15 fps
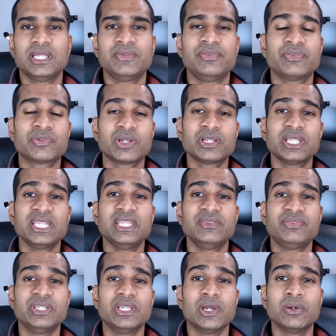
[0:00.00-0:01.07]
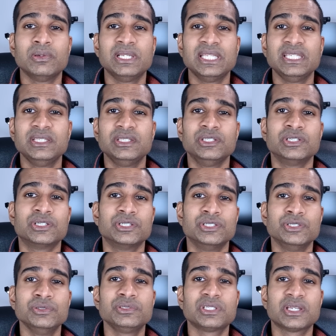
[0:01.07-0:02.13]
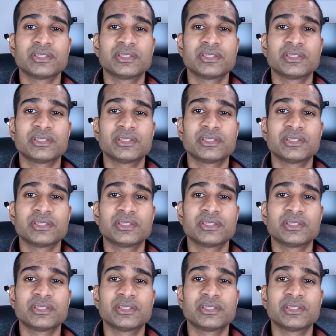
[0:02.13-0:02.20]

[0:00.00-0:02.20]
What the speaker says: If you've got an EV only, you can use